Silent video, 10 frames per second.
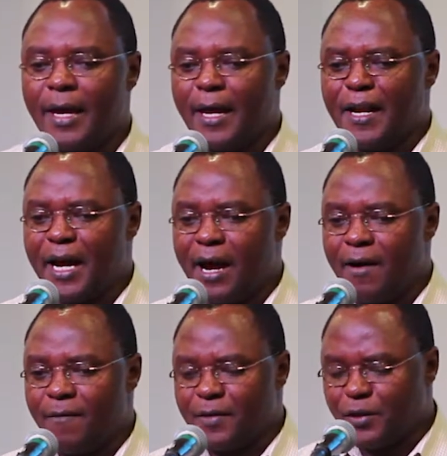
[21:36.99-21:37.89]
And
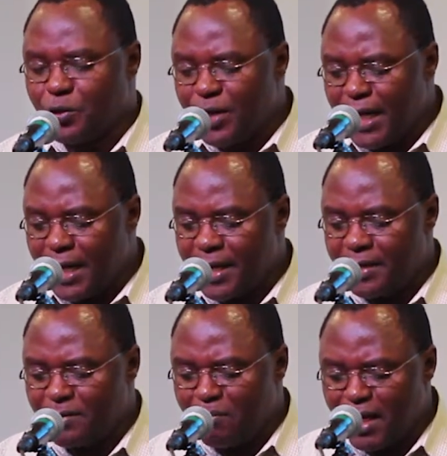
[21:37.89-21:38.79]
uh, during
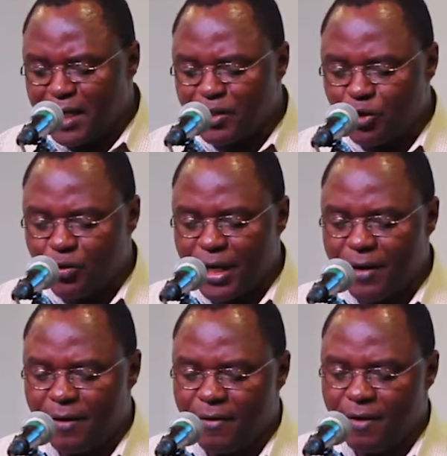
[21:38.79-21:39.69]
his
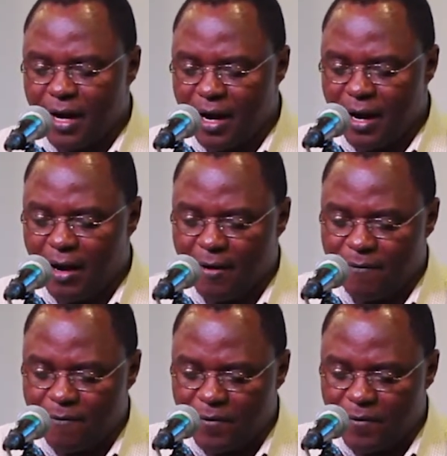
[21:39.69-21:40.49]
ministry, uh,